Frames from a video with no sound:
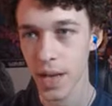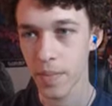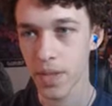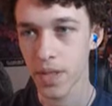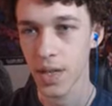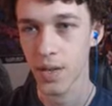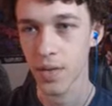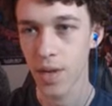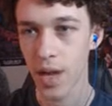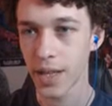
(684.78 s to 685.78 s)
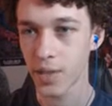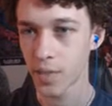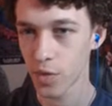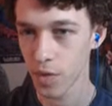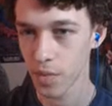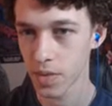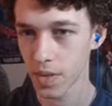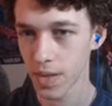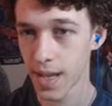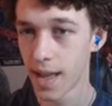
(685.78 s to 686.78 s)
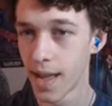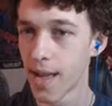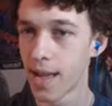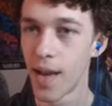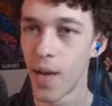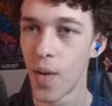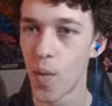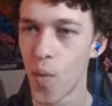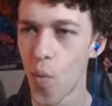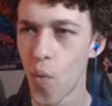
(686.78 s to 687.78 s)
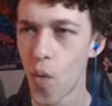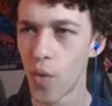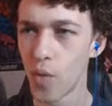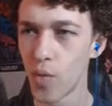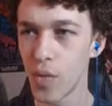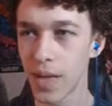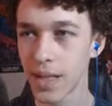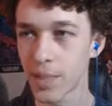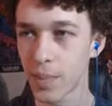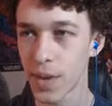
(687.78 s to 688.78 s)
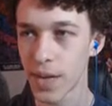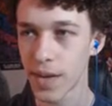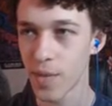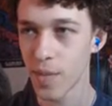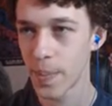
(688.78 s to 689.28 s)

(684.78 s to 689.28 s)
and potential item drops on the end. Whoa, right. that's pretty dope.